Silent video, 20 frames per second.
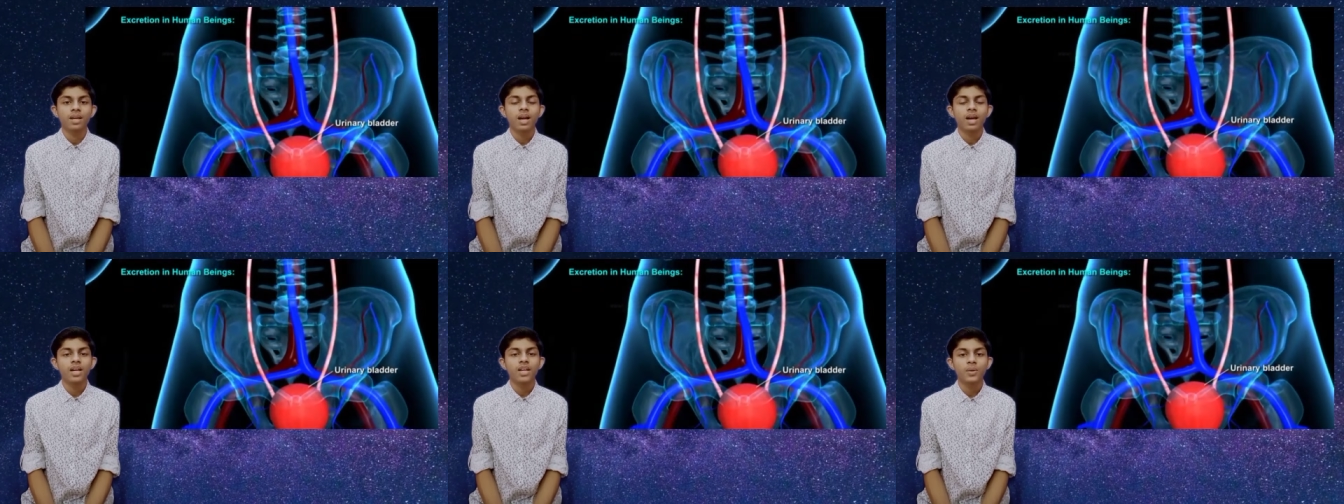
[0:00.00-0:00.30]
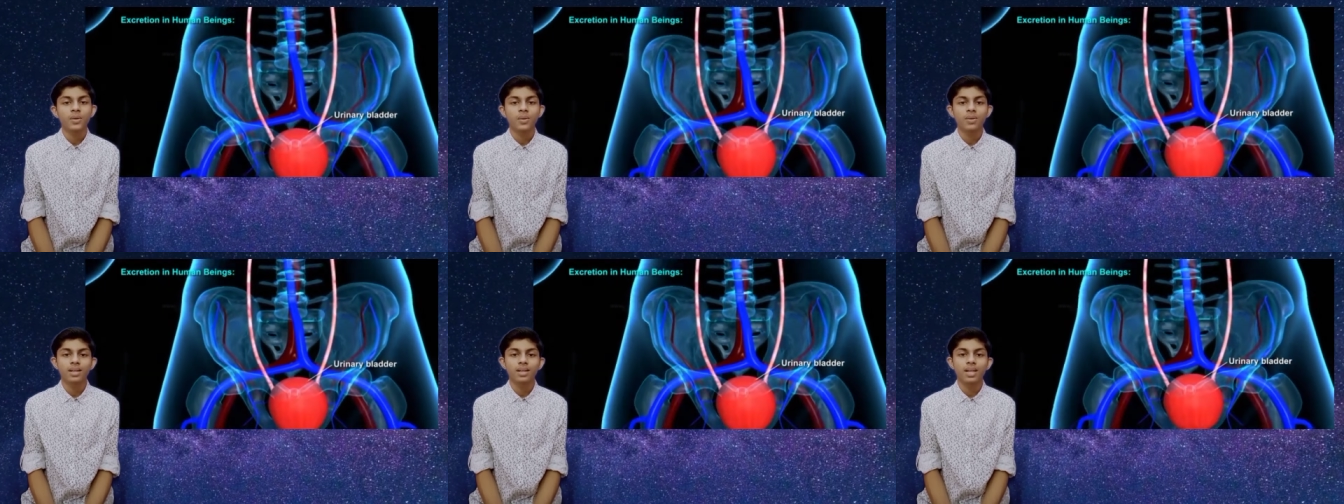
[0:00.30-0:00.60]
a
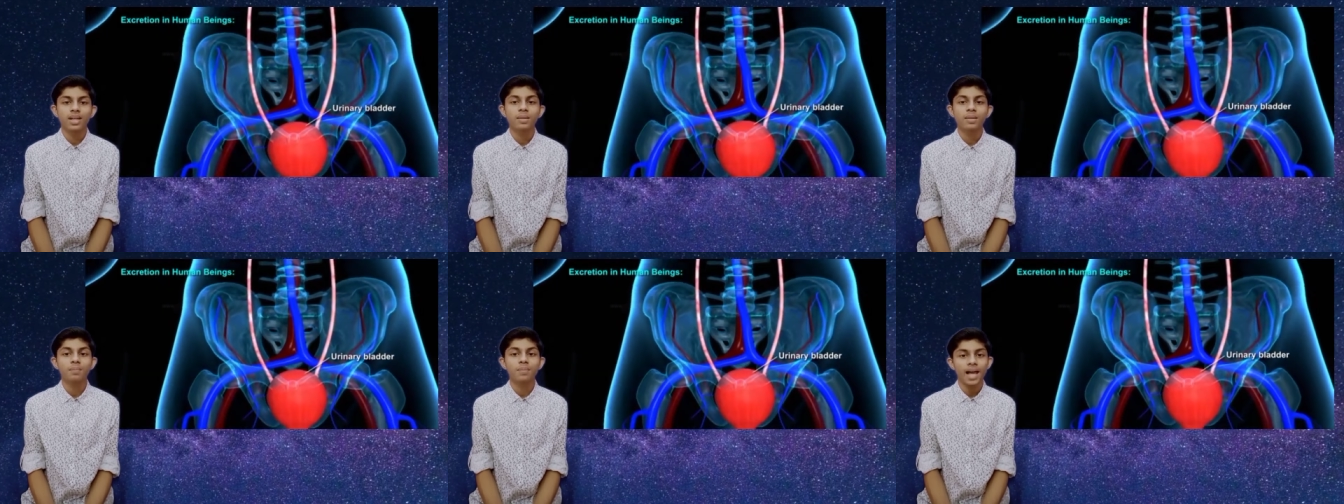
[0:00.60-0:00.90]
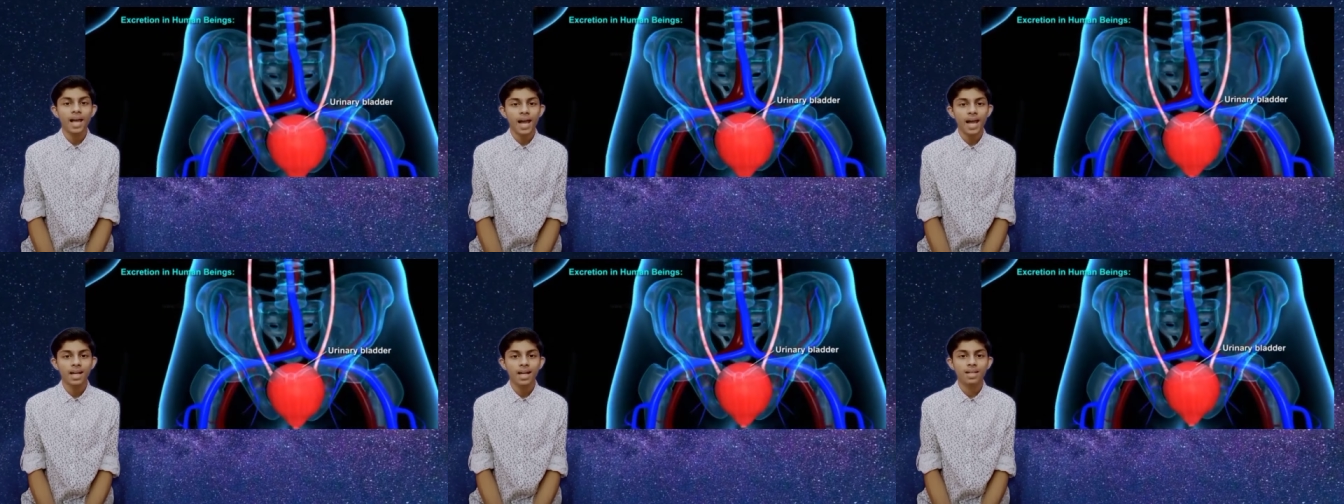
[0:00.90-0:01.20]
urinary
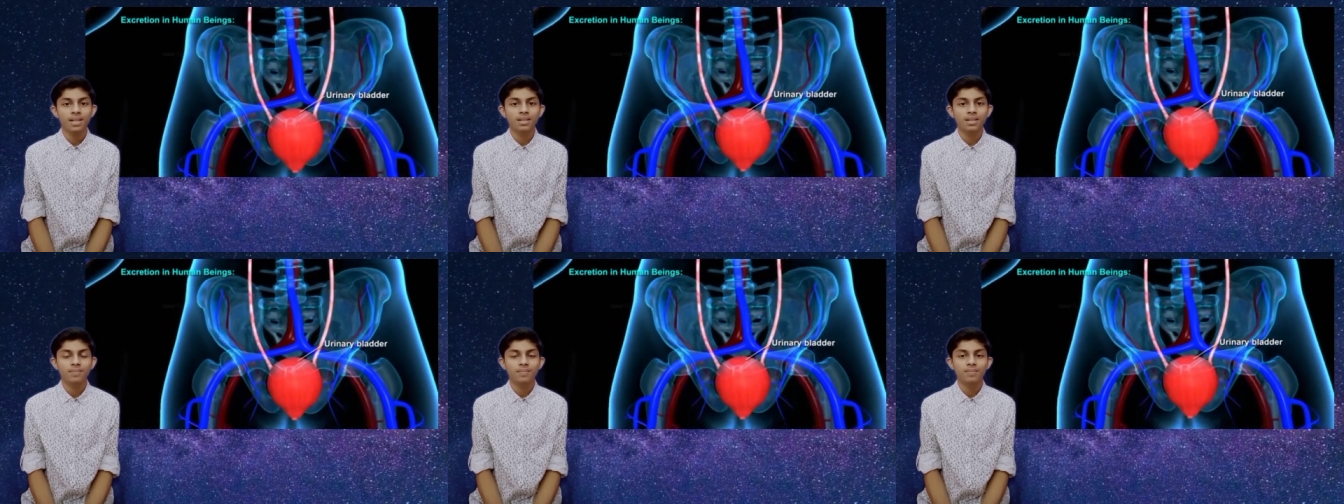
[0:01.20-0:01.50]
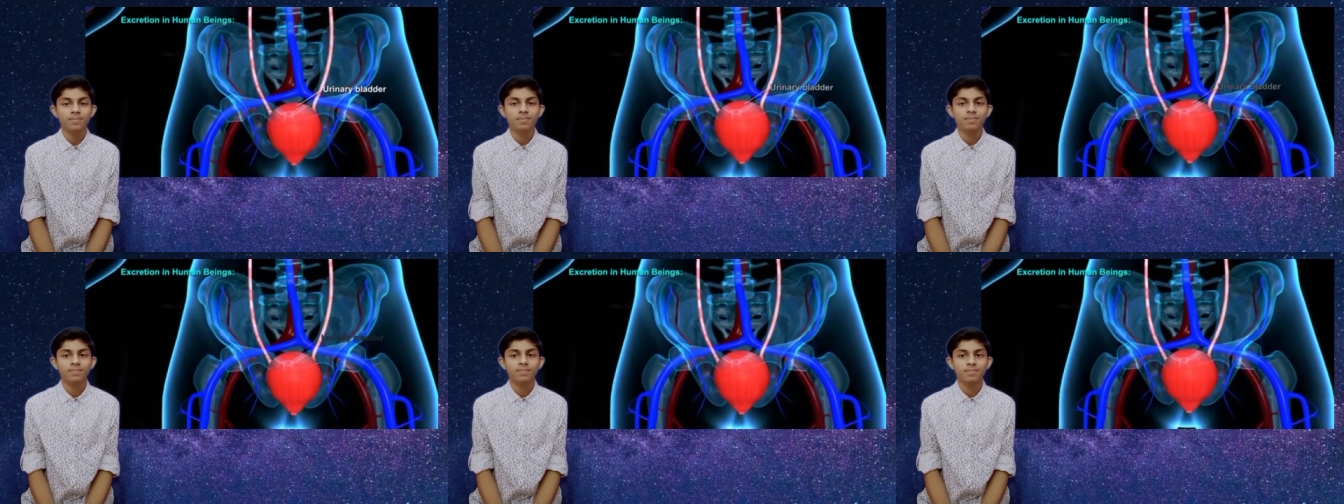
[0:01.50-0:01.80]
bladder
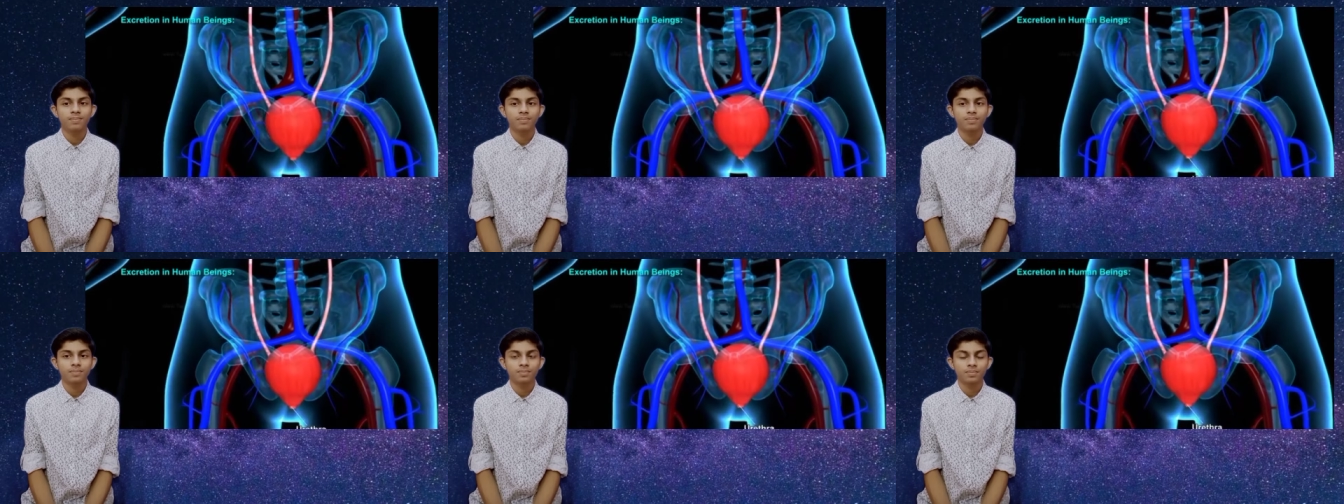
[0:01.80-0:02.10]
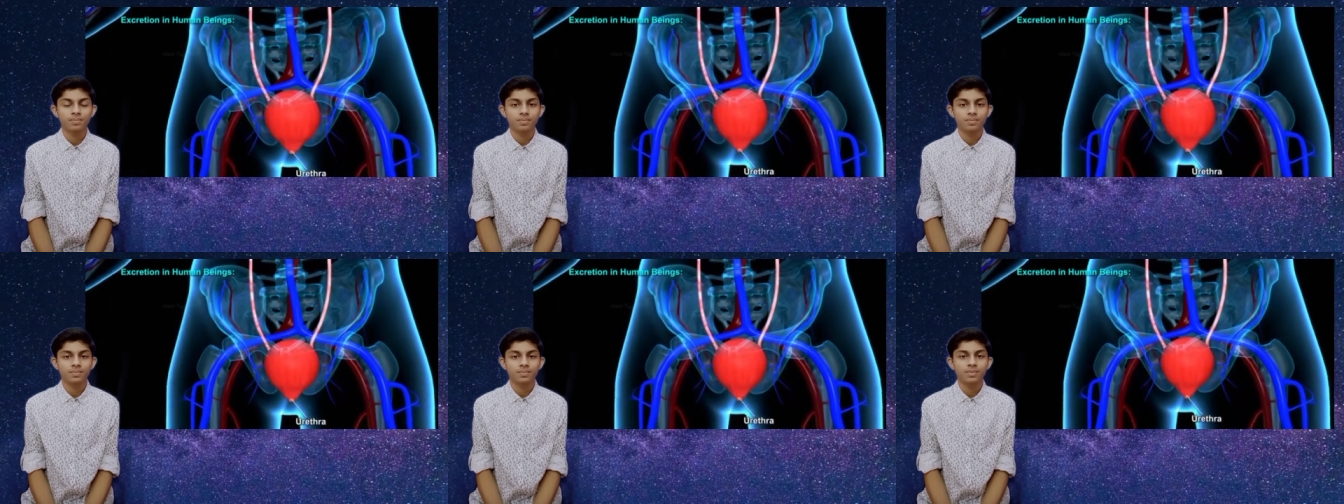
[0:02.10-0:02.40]

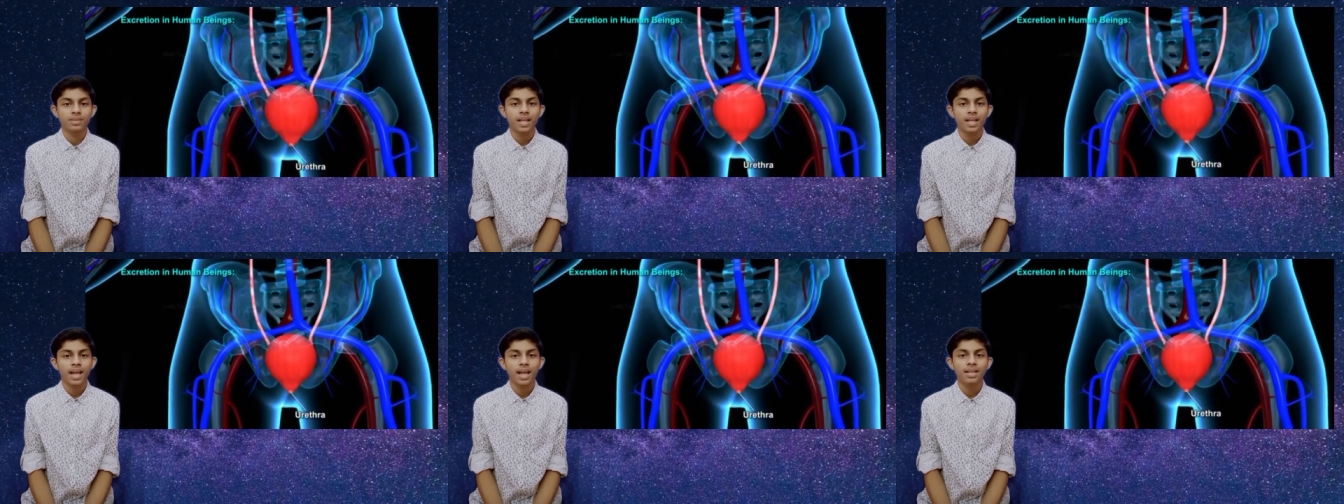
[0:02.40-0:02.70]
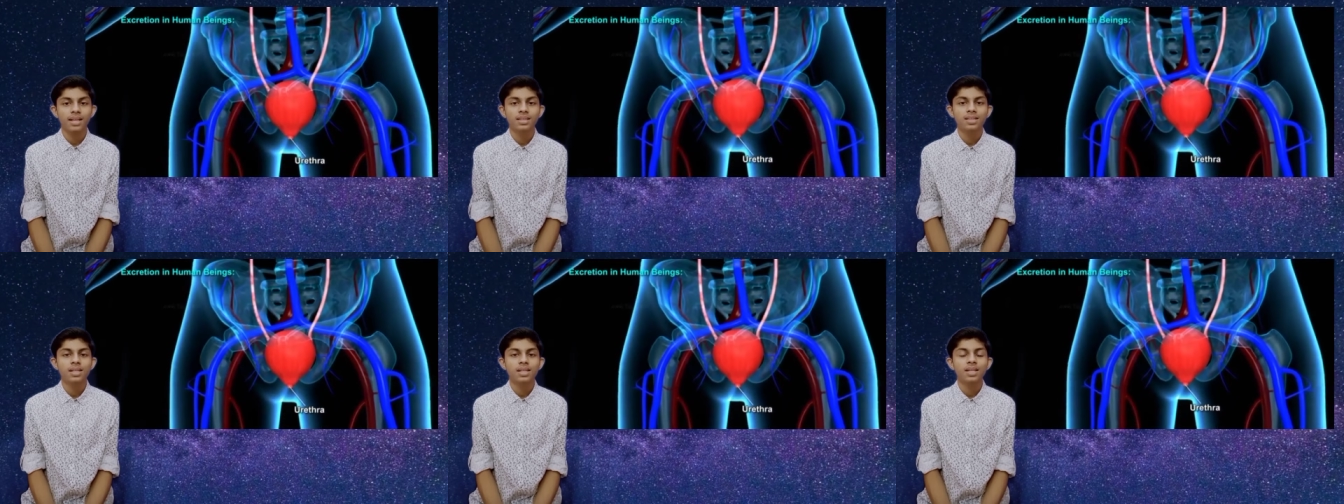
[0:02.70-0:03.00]

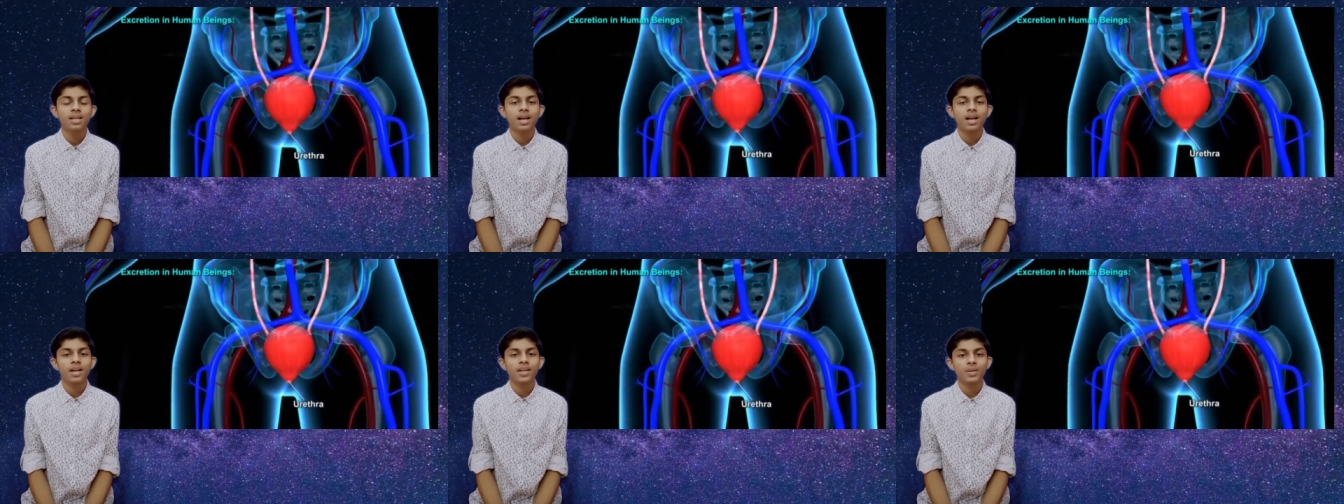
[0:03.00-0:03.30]
and a